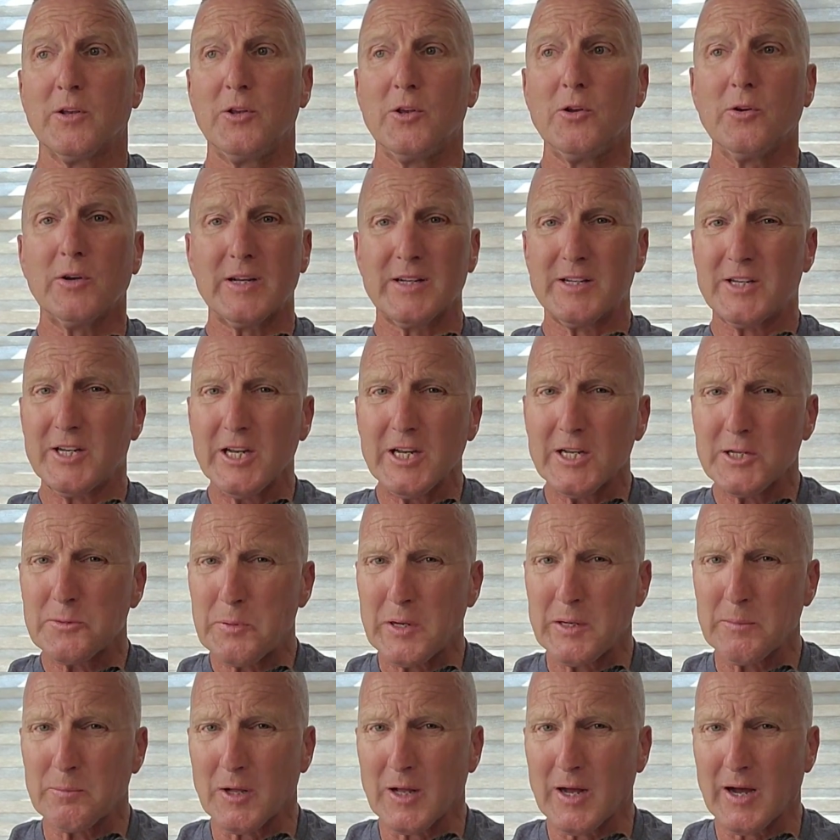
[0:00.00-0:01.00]
you can teach
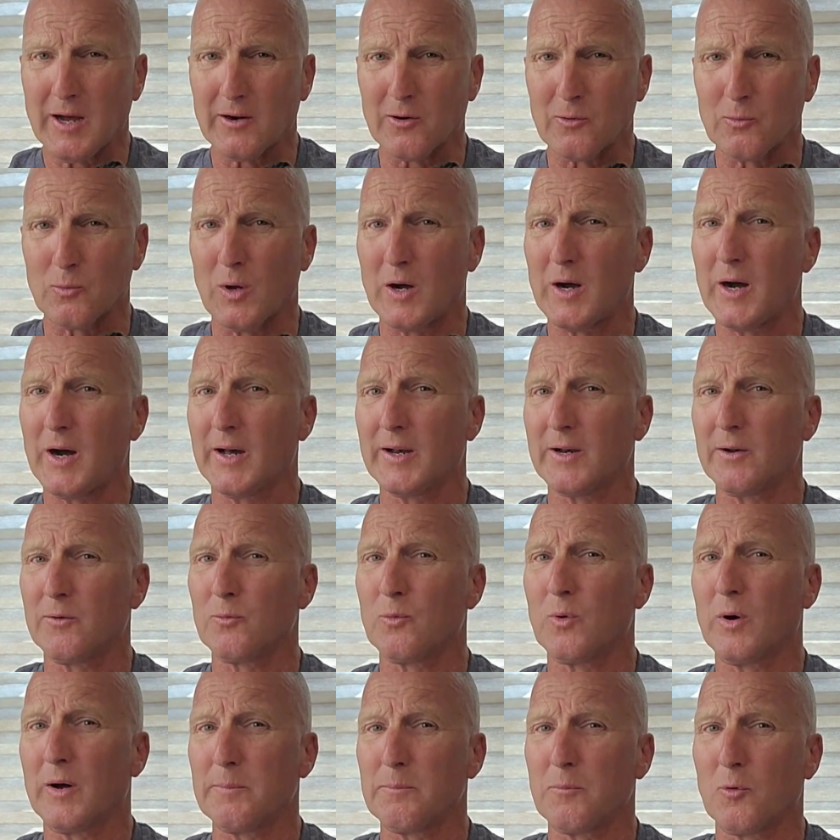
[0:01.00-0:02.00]
people how to run
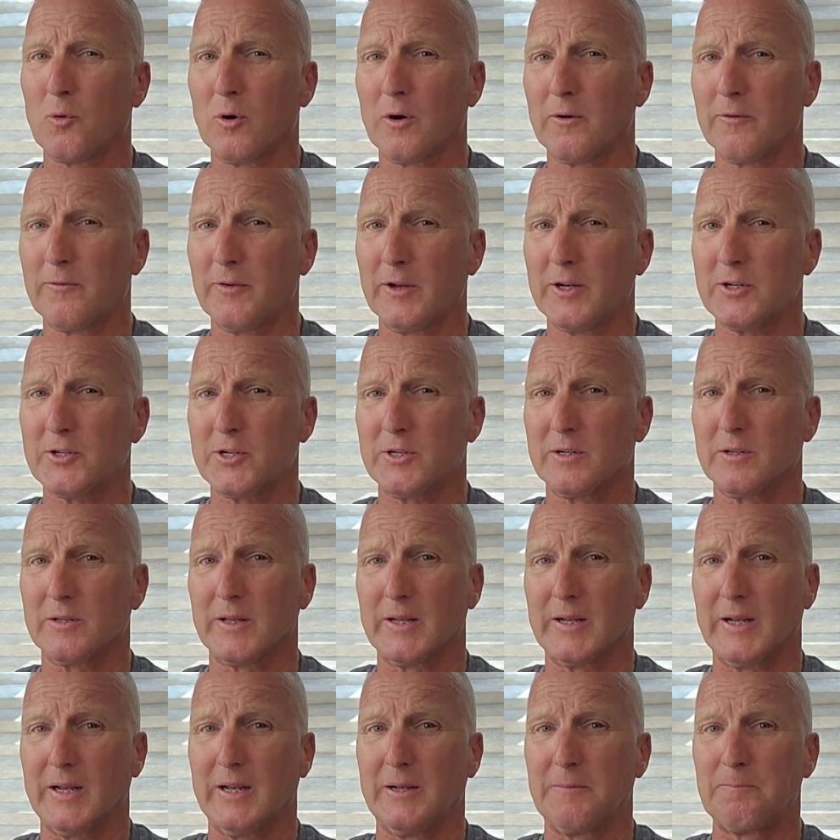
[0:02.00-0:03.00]
and run more
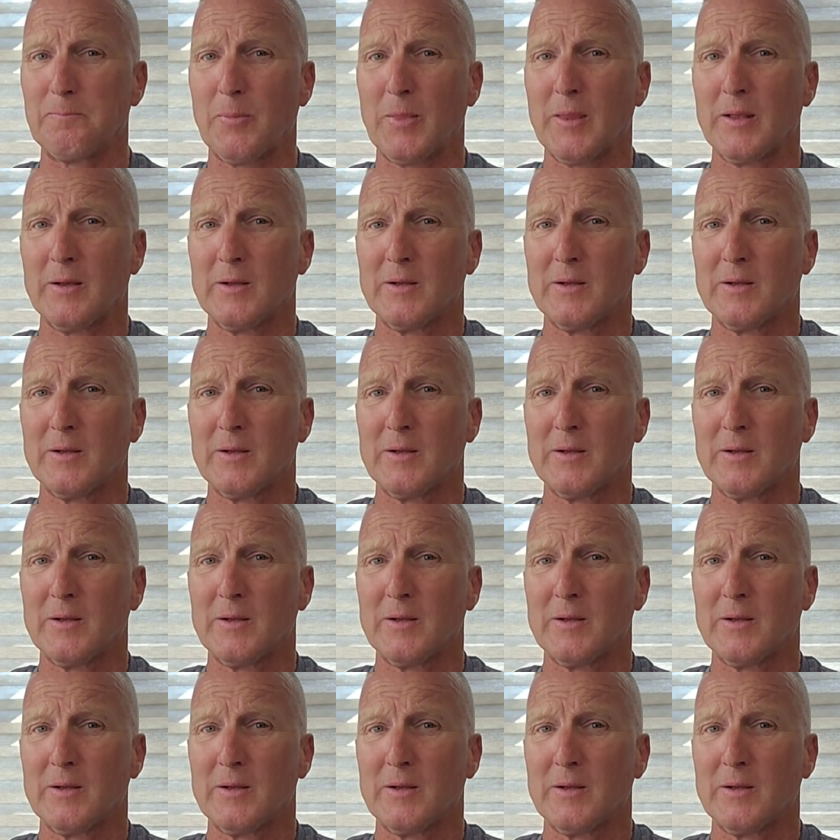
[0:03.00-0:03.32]
efficiently,